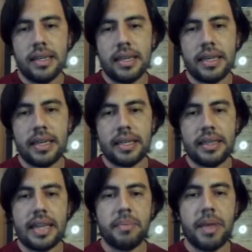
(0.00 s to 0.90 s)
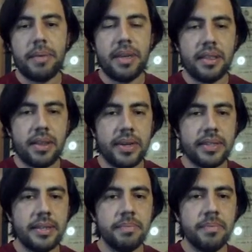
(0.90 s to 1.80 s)
That may be
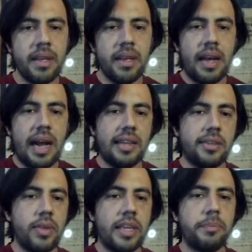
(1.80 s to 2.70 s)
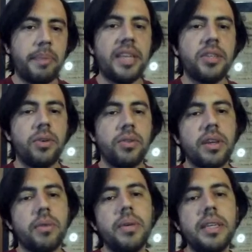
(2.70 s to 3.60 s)
interesting. Also, the expansion on the
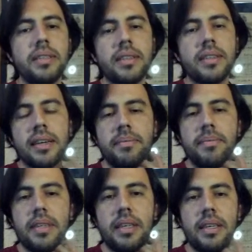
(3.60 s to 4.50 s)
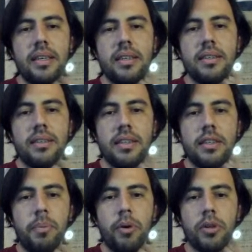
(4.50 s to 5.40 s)
queen side is
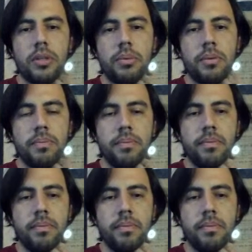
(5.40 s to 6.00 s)
possible.